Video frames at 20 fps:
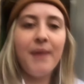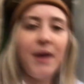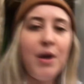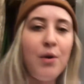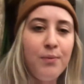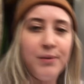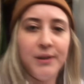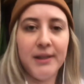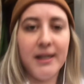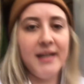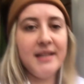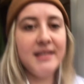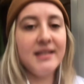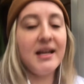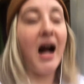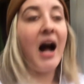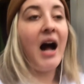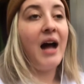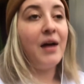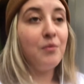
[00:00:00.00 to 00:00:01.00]
own place,
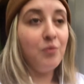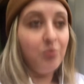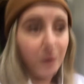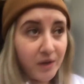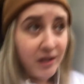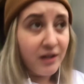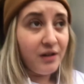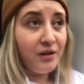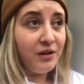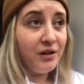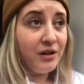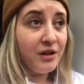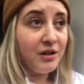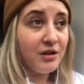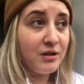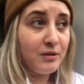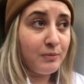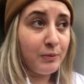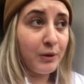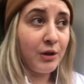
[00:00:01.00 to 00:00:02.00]
I will
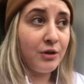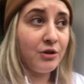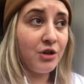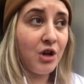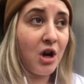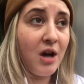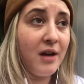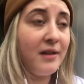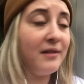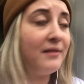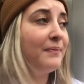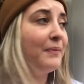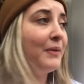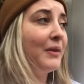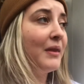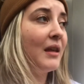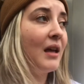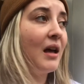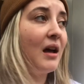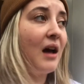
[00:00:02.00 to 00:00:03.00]
splurge on.
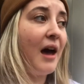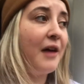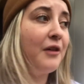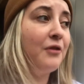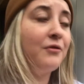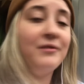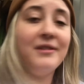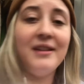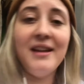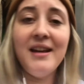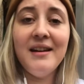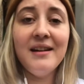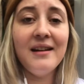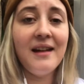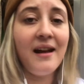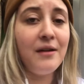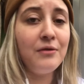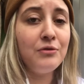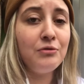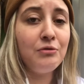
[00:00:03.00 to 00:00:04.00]
I don't need an
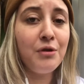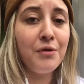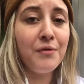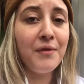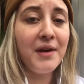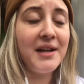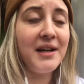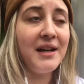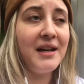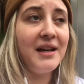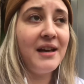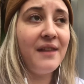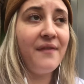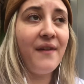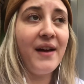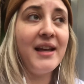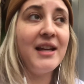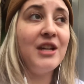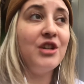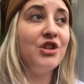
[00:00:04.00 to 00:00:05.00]
outdoor arena. If
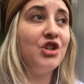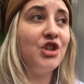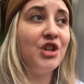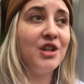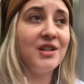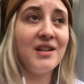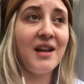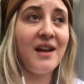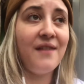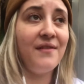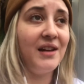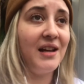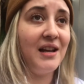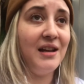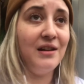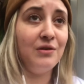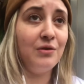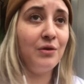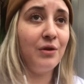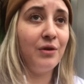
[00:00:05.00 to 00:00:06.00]
I can just have an
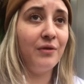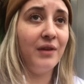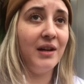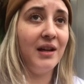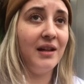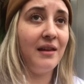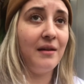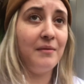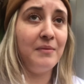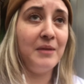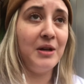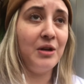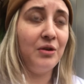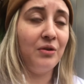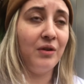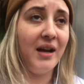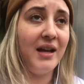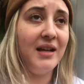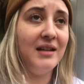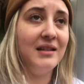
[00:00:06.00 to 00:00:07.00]
indoor arena, that'd be
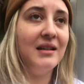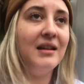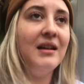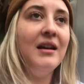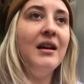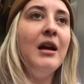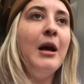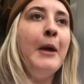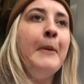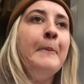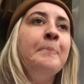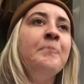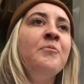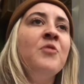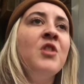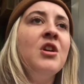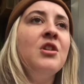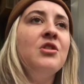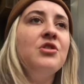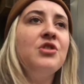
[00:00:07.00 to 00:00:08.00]
great.
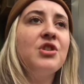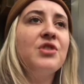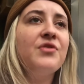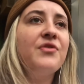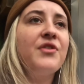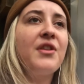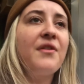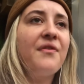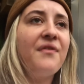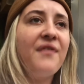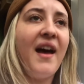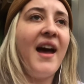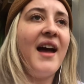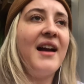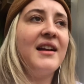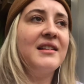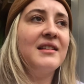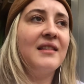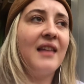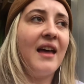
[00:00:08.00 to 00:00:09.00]
Just for the
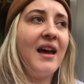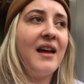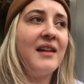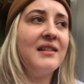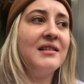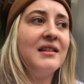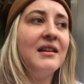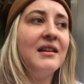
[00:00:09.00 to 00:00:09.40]
fact that